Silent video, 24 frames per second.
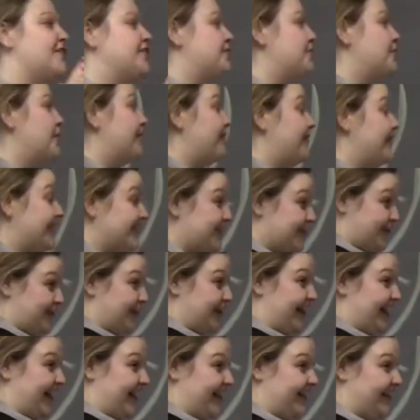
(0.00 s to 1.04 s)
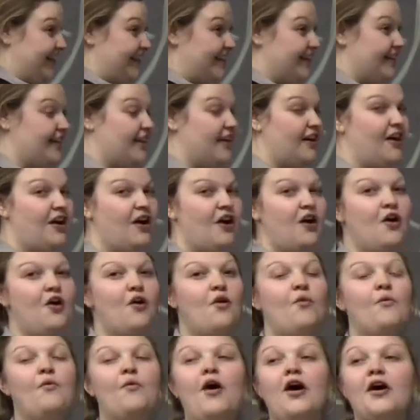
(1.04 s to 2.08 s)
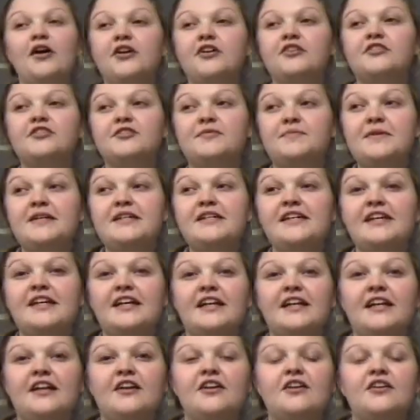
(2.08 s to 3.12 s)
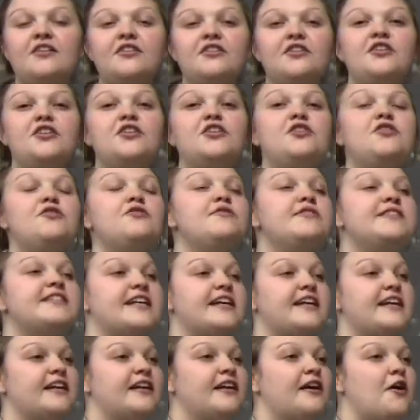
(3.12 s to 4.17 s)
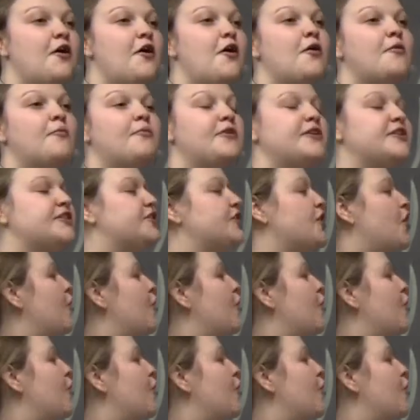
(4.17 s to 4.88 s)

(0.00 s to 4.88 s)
to a visual aid, while you're speaking, use it, but